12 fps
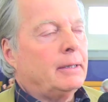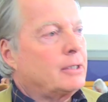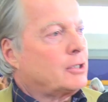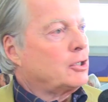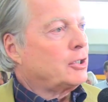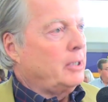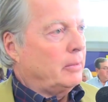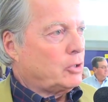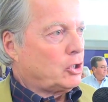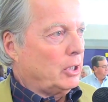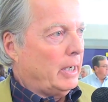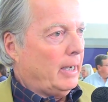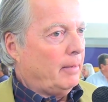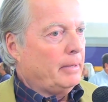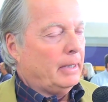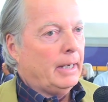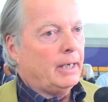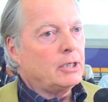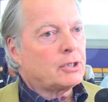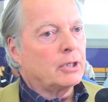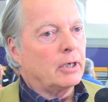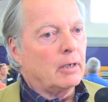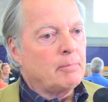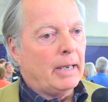This is Tim's job, and he's
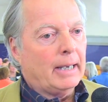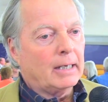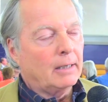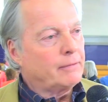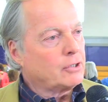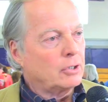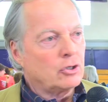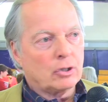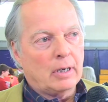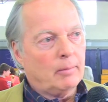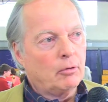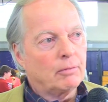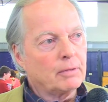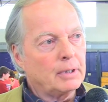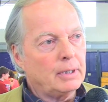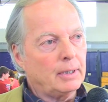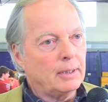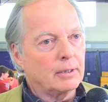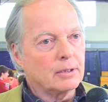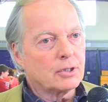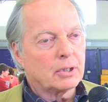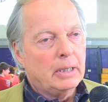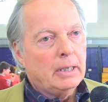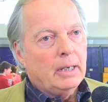done a magnificent job over the
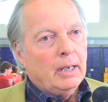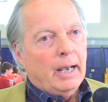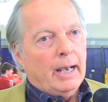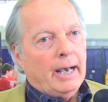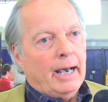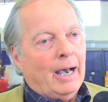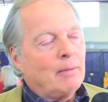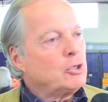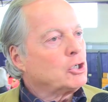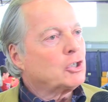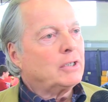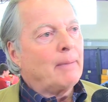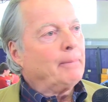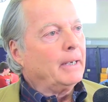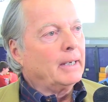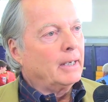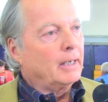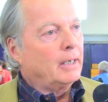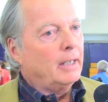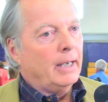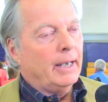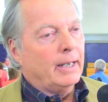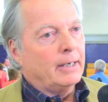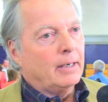years. I'm just stepping in
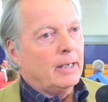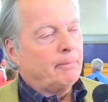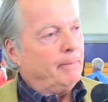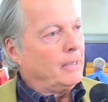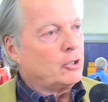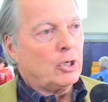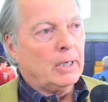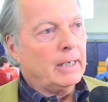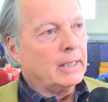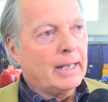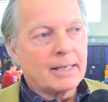and pinch hitting.